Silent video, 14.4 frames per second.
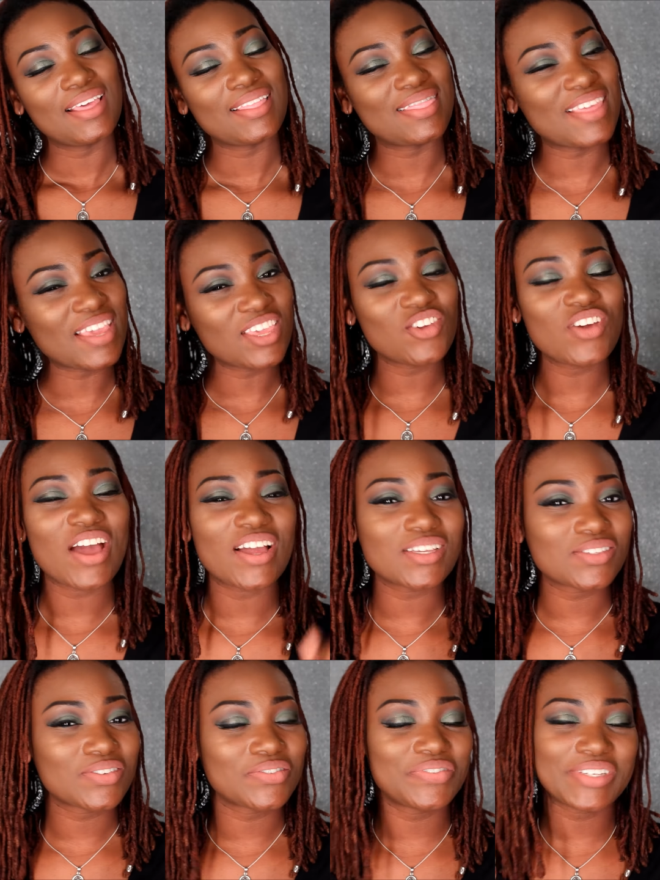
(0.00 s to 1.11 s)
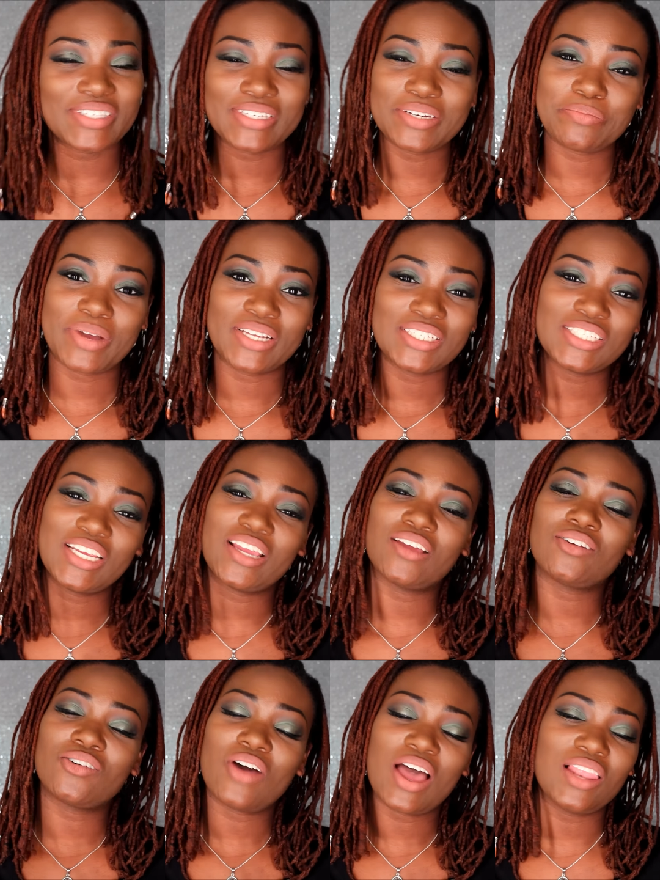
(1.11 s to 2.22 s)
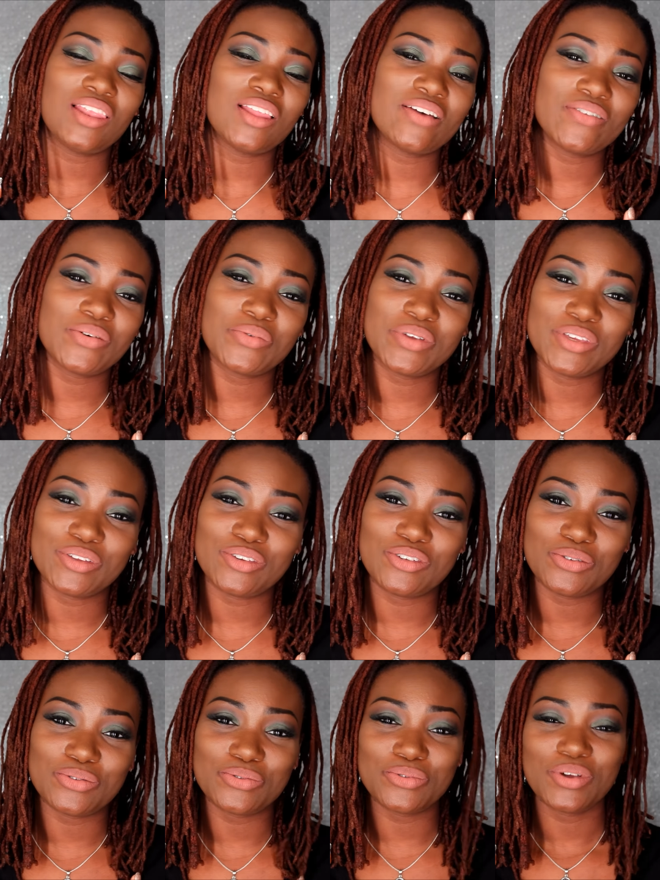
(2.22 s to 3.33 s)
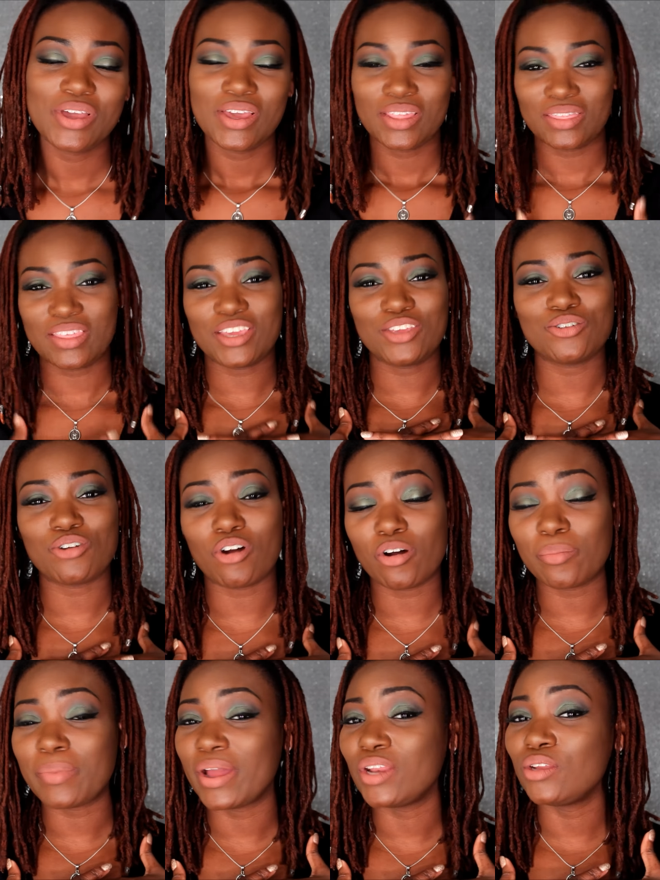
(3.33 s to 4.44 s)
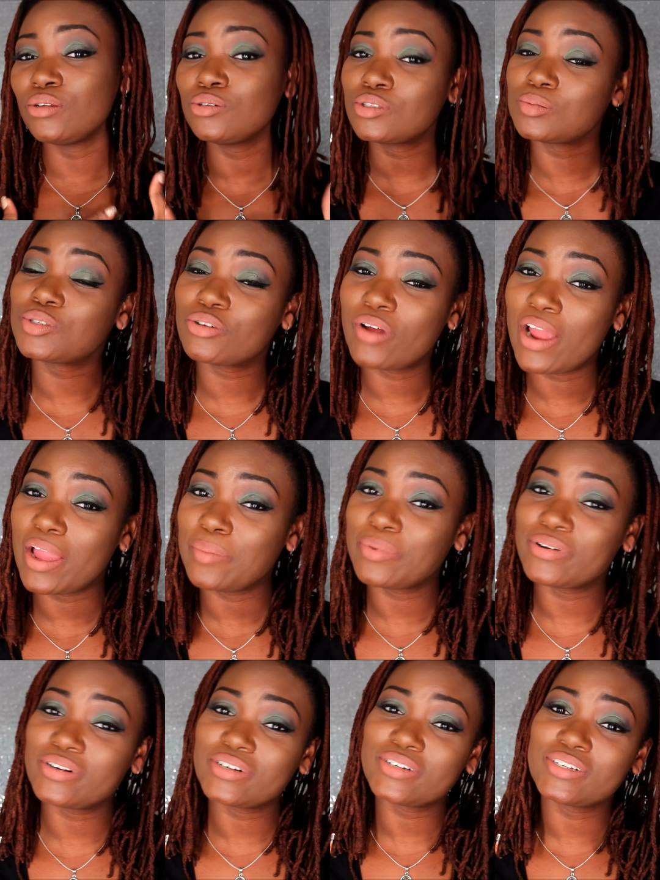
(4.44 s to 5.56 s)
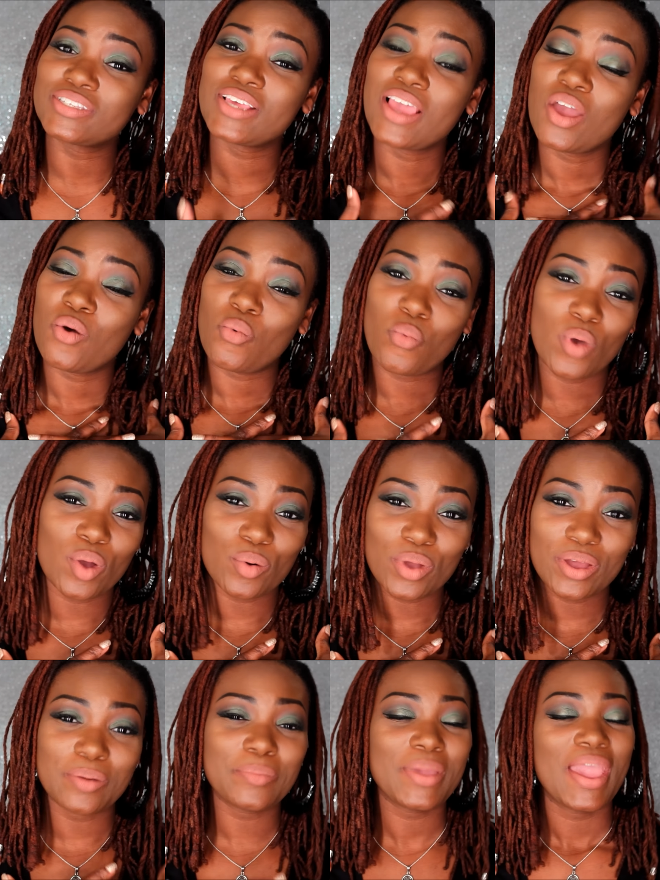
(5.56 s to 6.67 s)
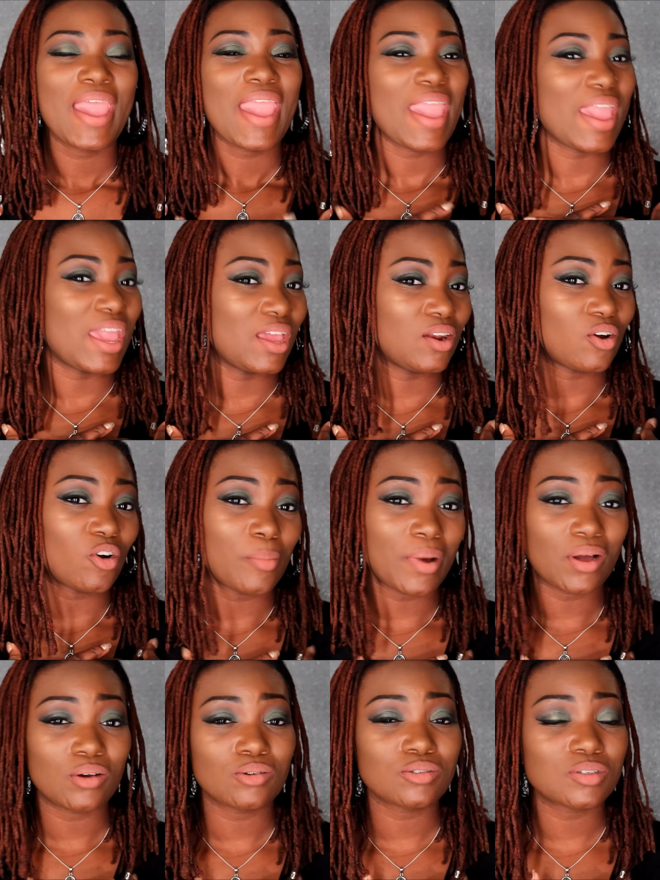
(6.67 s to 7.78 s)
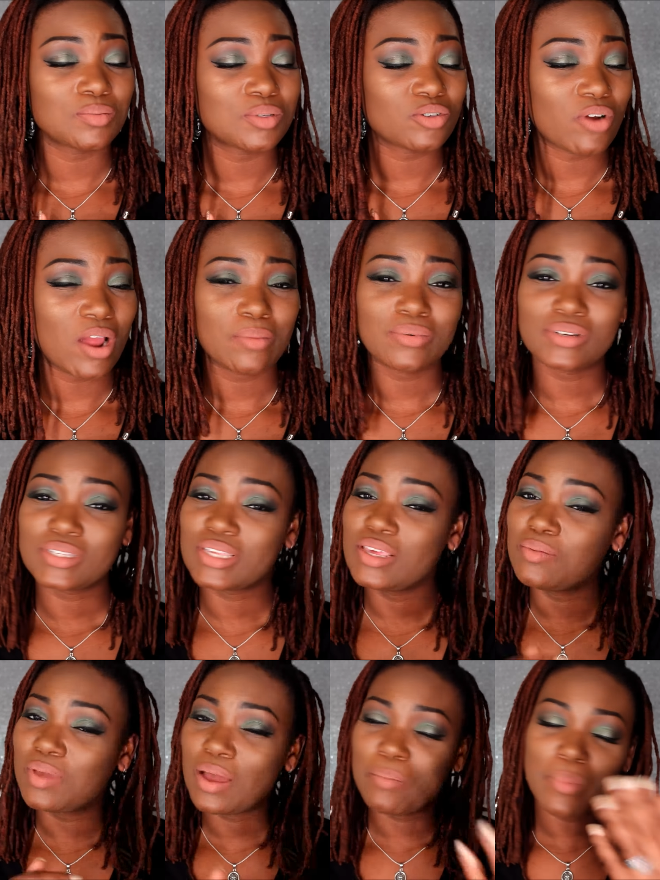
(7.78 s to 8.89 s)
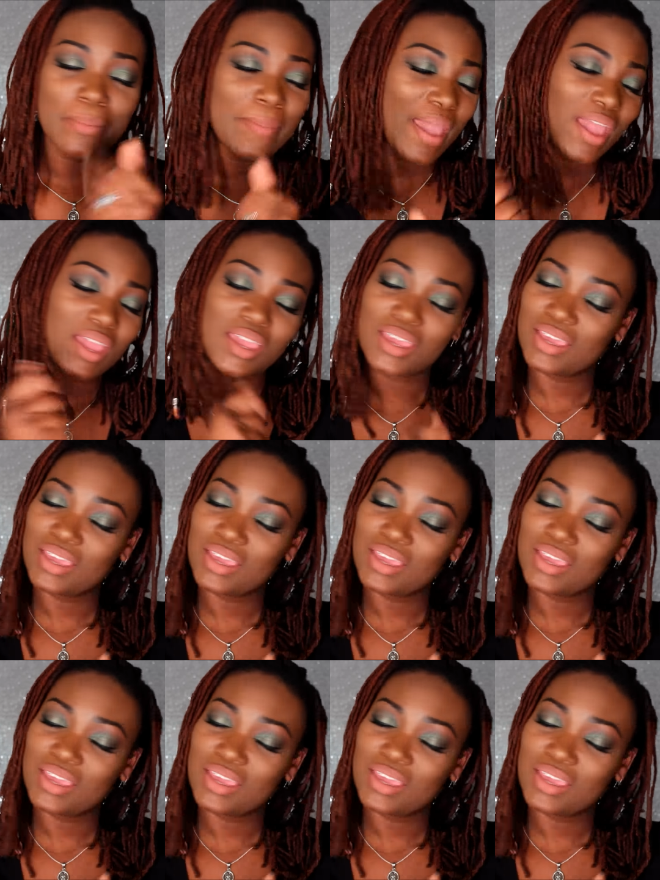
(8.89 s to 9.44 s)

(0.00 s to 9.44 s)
Thank you guys for visiting my channel. I love it when you do. Thank you to all my new subscribers. Welcome. And all my old subscribers, keep coming back.